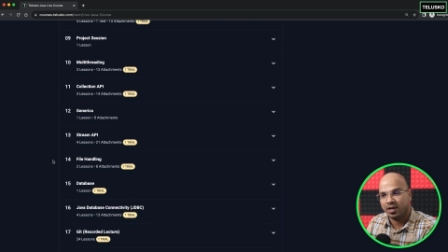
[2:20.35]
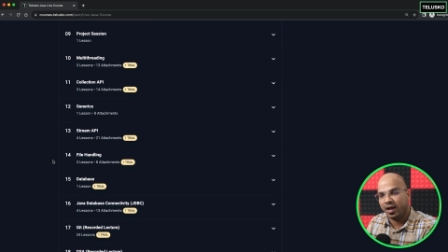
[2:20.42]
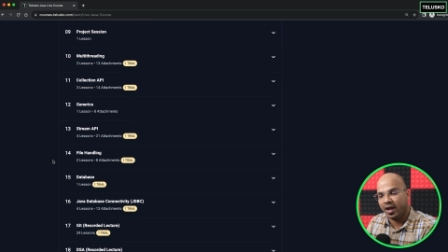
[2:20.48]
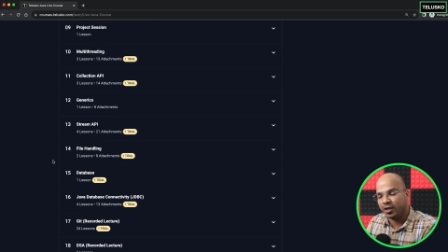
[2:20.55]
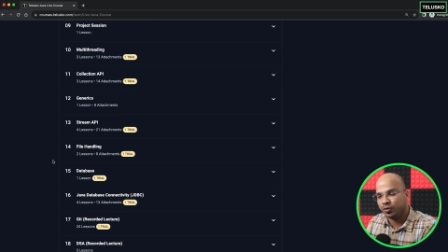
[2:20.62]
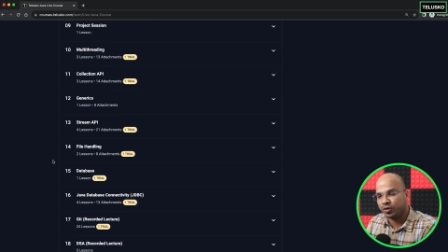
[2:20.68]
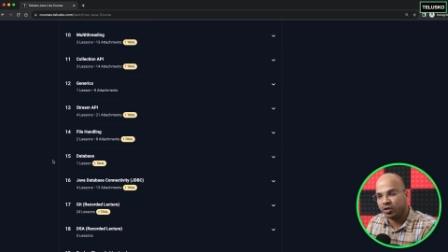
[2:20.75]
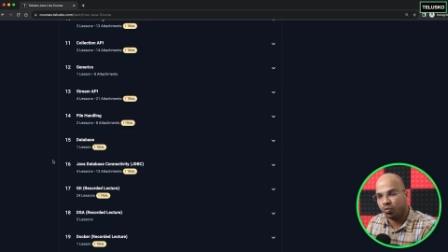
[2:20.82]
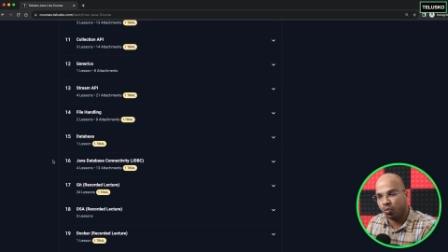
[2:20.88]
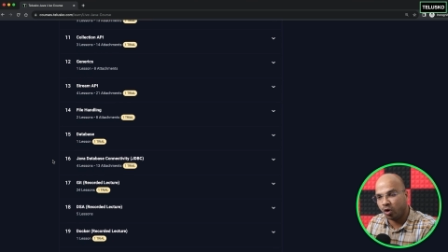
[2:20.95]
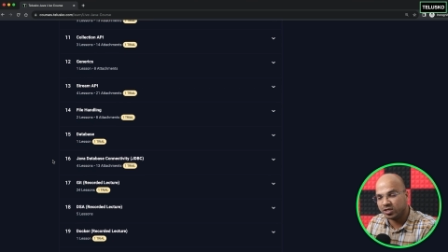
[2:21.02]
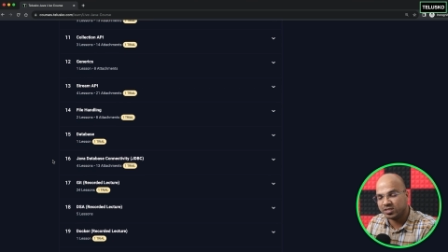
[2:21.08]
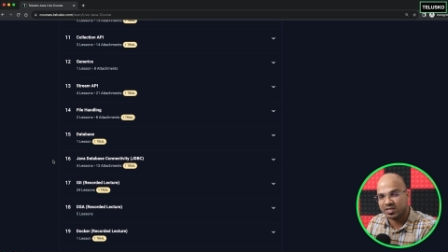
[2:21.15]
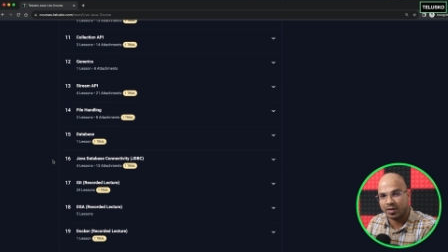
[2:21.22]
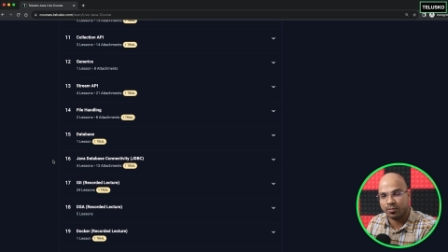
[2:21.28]
and you can
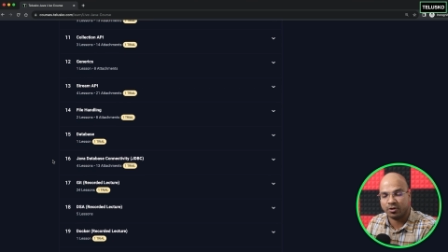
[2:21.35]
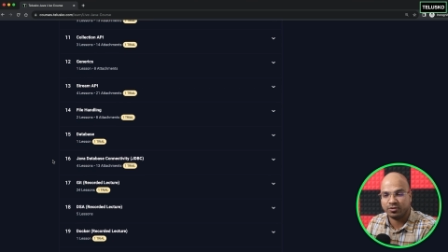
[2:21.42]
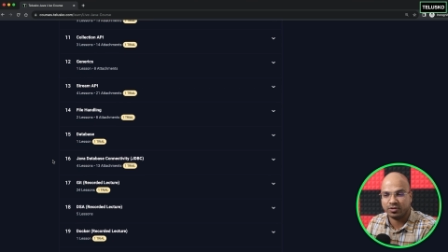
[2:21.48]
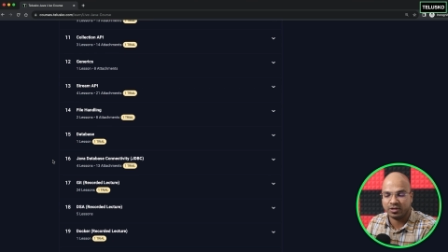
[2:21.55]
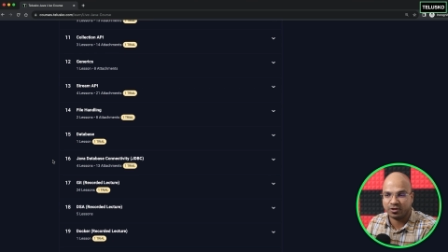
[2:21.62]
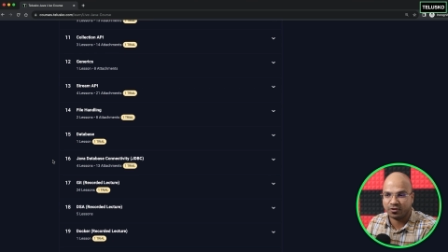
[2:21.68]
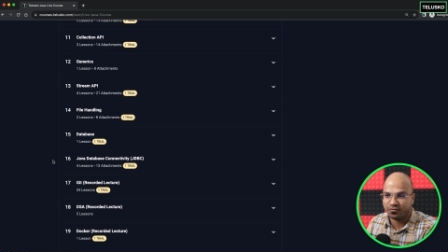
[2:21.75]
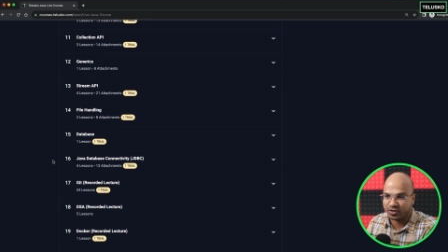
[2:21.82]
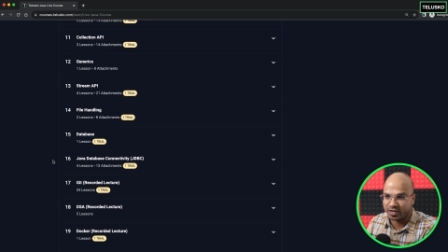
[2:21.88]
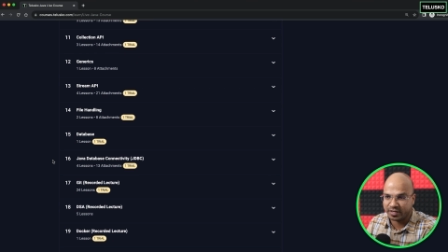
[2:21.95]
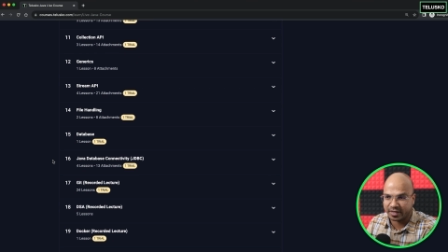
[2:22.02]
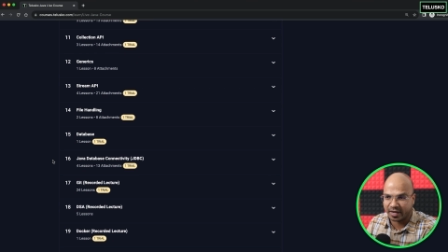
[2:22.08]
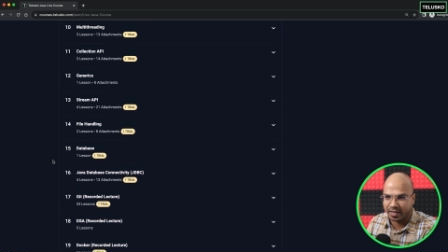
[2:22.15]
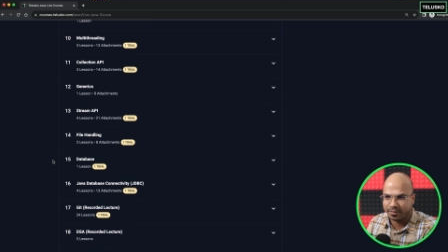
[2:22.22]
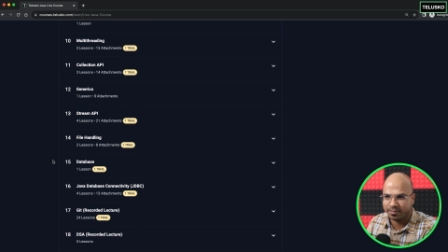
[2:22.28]
watch them on, in your free
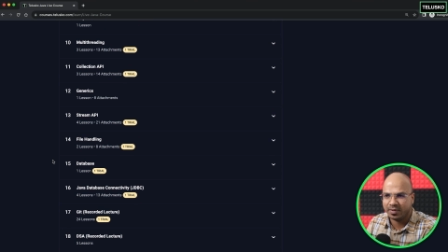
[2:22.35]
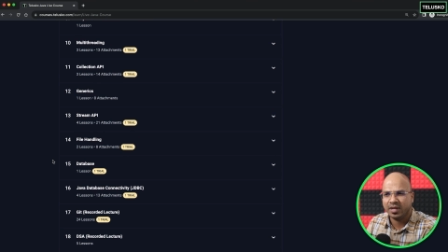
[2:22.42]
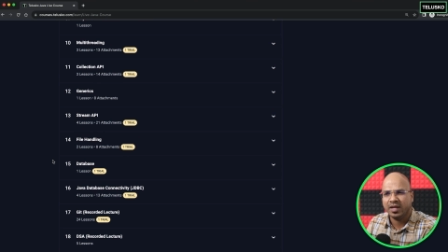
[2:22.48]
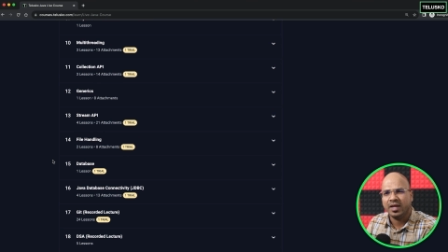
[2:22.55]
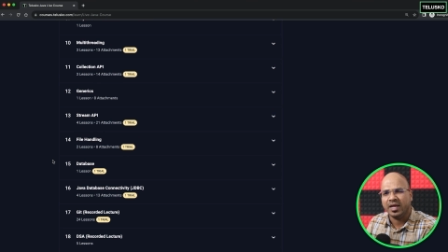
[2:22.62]
time.